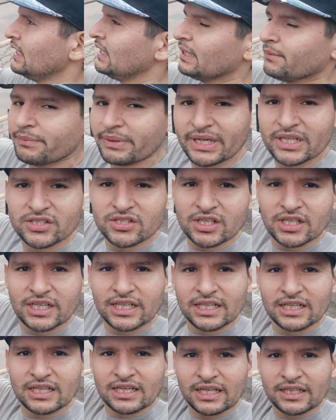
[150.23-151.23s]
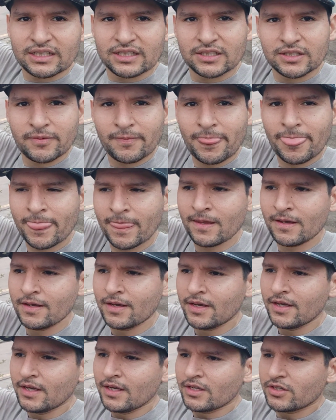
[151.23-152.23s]
But it's on an incline.
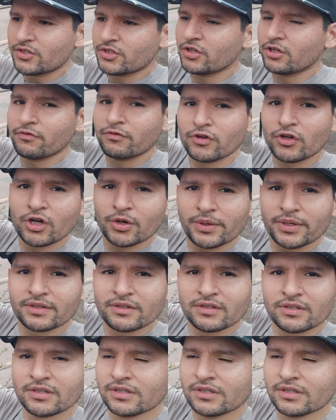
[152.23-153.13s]
So if you're going